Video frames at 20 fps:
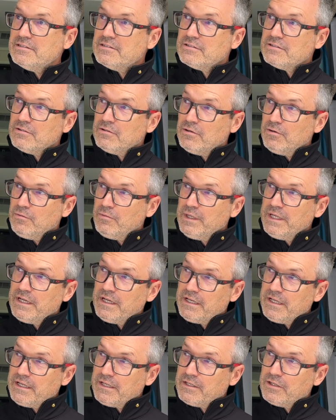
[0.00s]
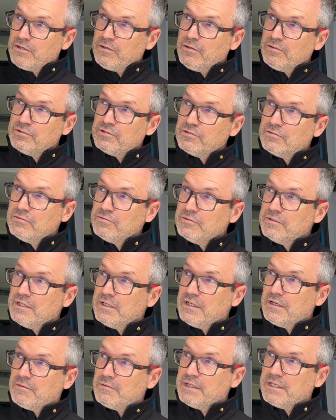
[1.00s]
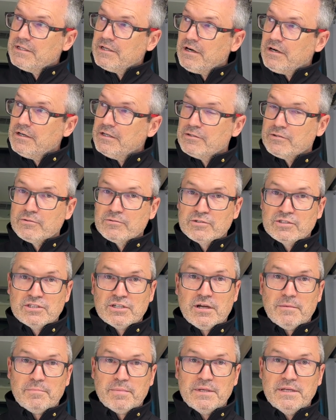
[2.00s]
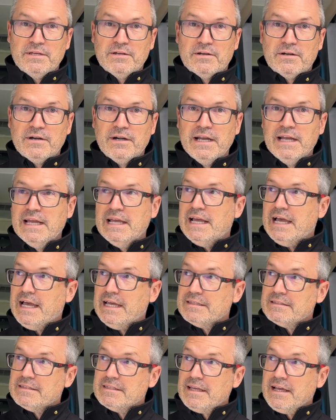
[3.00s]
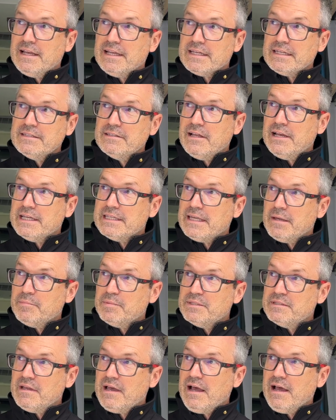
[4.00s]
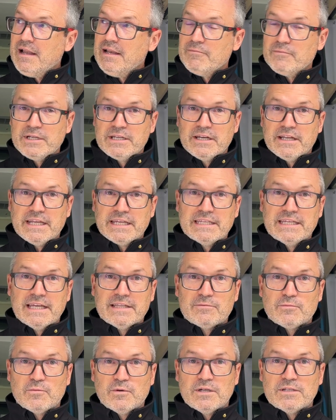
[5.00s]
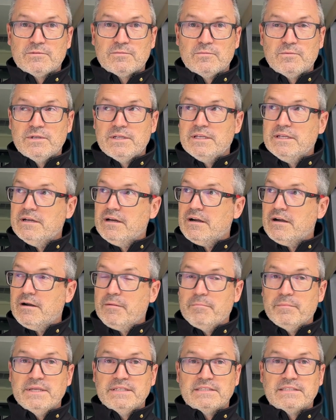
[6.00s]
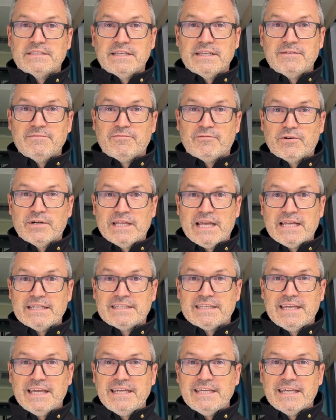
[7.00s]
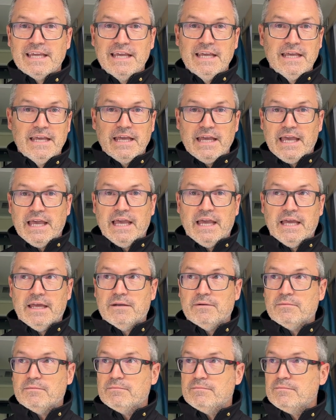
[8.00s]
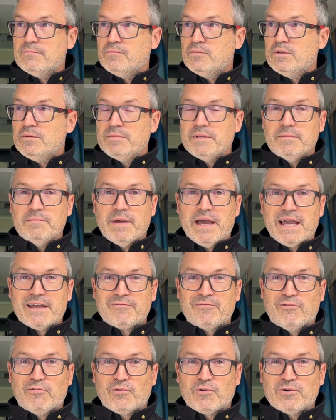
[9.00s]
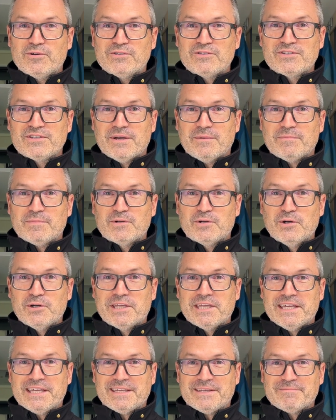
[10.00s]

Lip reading: So we're gonna go to the Ricardo shop here at Galerie de la Capitale. We're gonna get what we are missing for that cake, and we'll be back for some cooking.